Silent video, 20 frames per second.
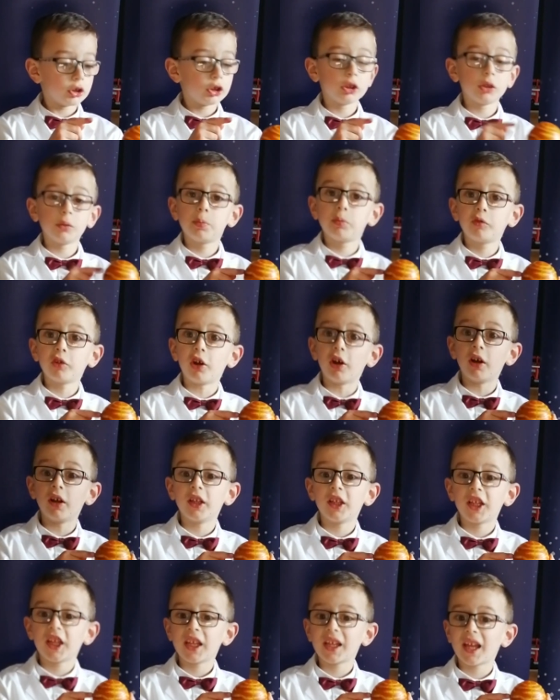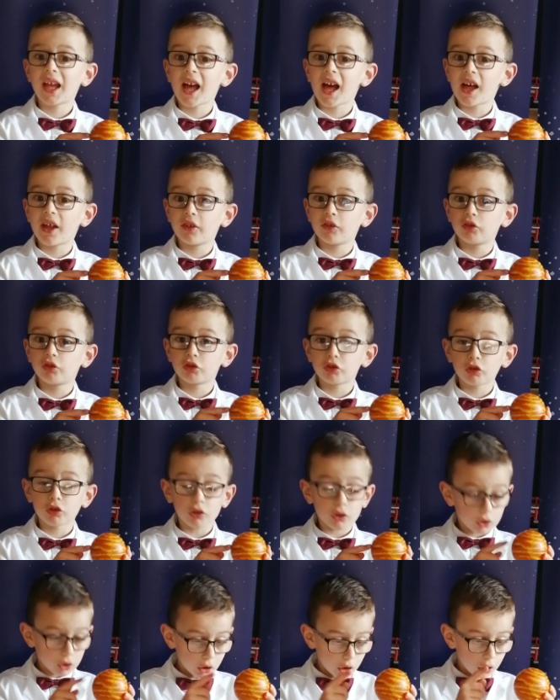Jupiter has
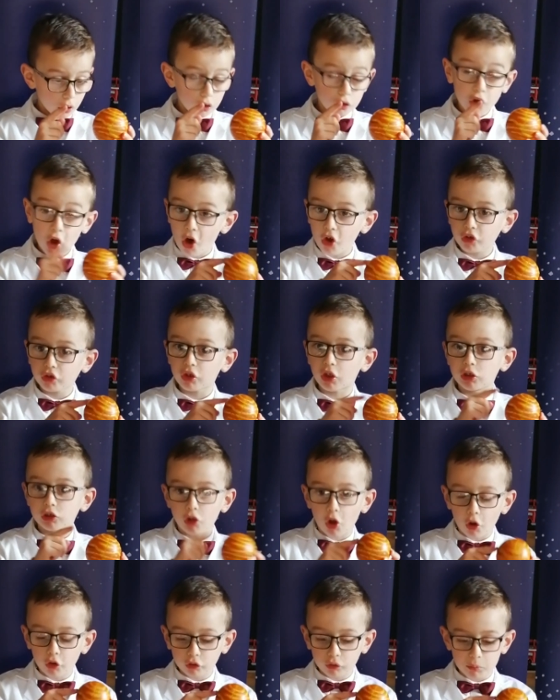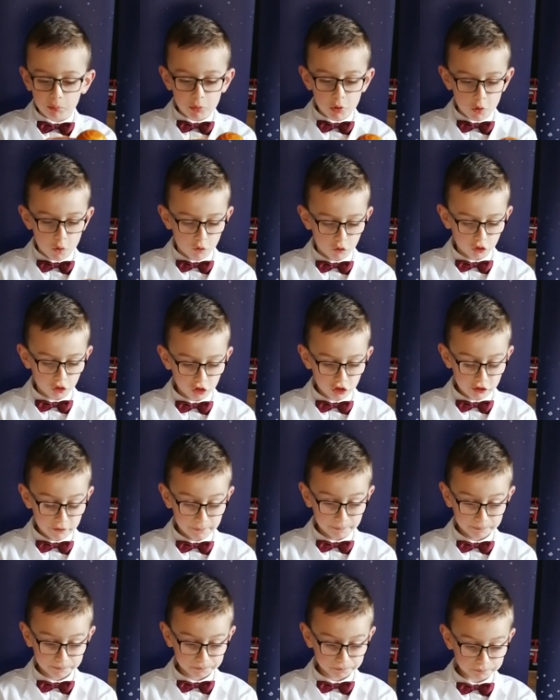lots and lots of moons.
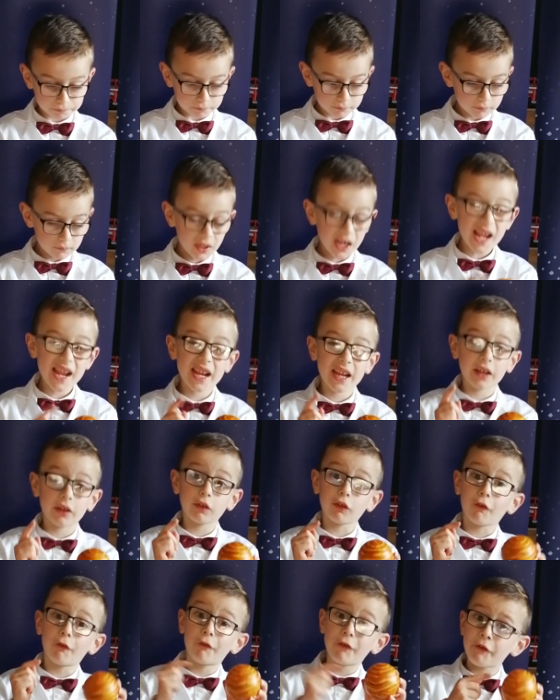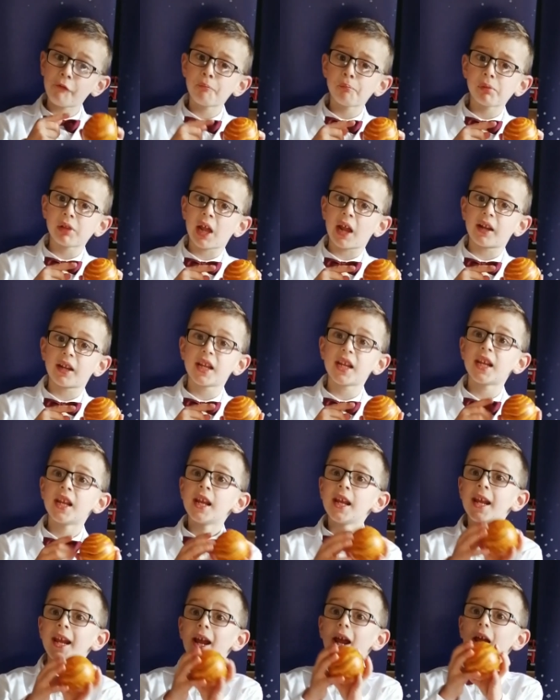It's the fifth planet,
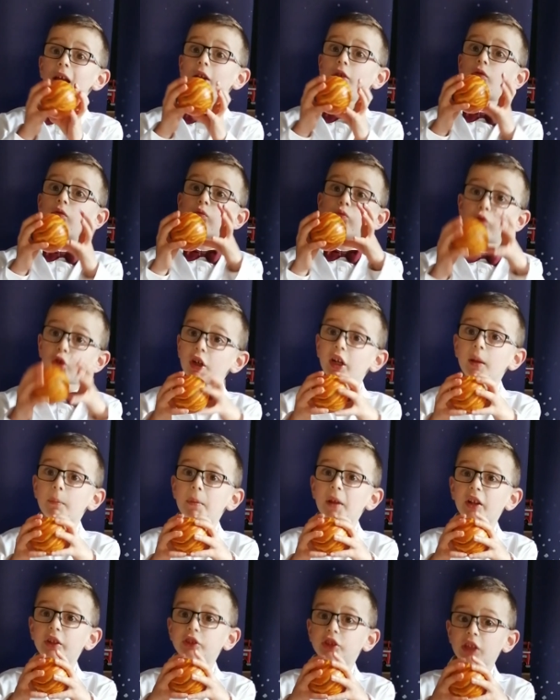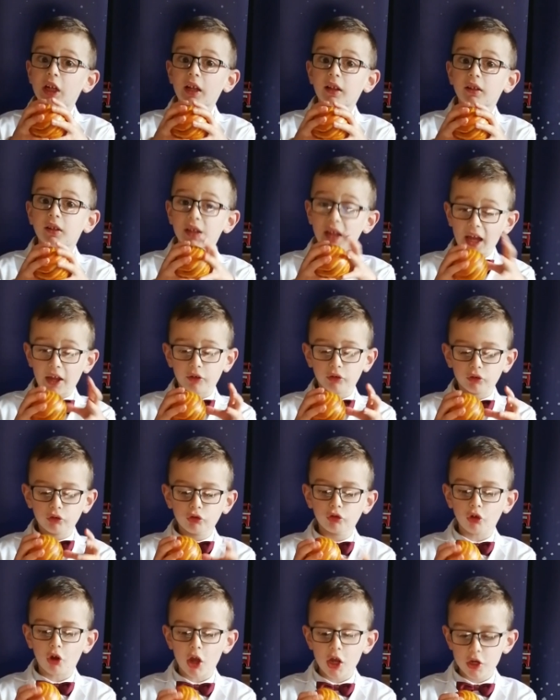it's really big gas
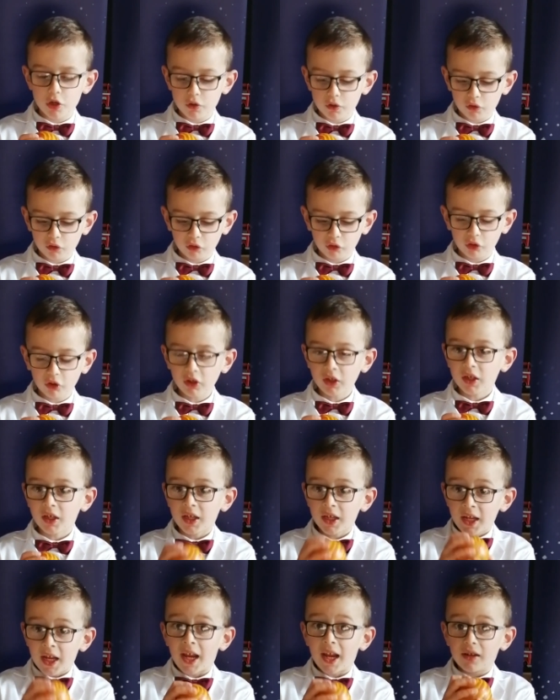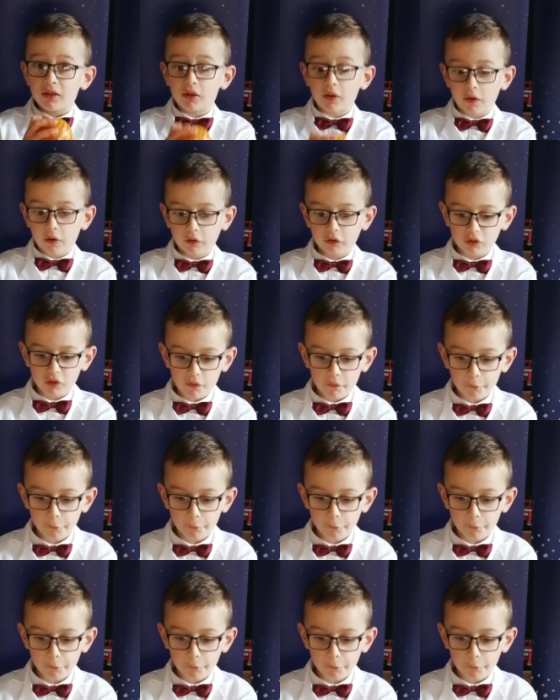giant, is the